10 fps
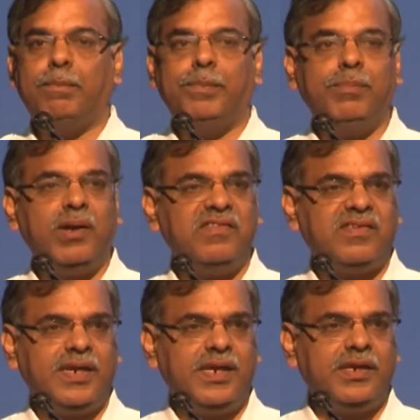People have
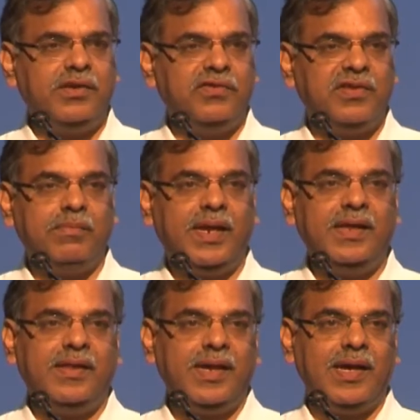studied it using many
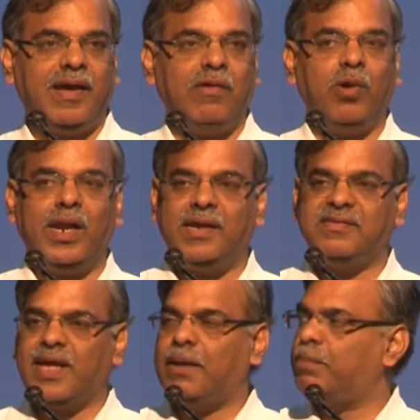things. I have one
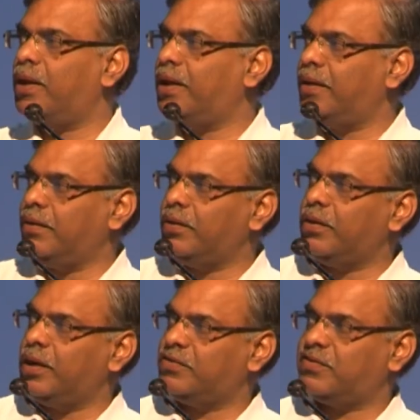example
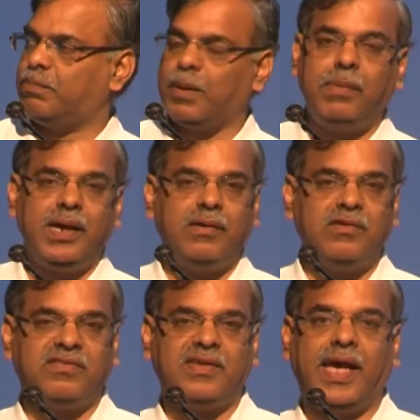here. It's a public
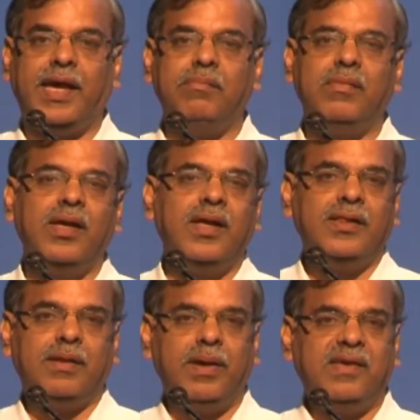goods game.
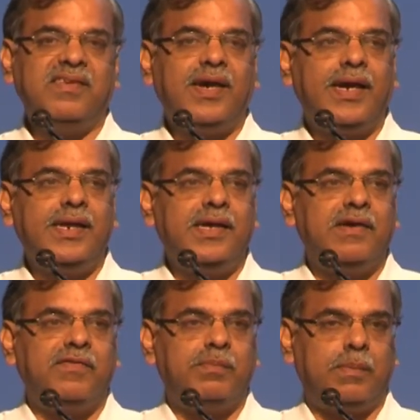The basic idea
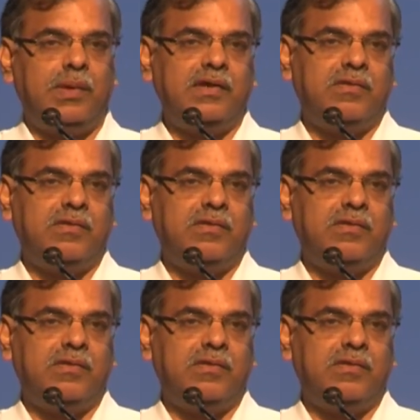of a public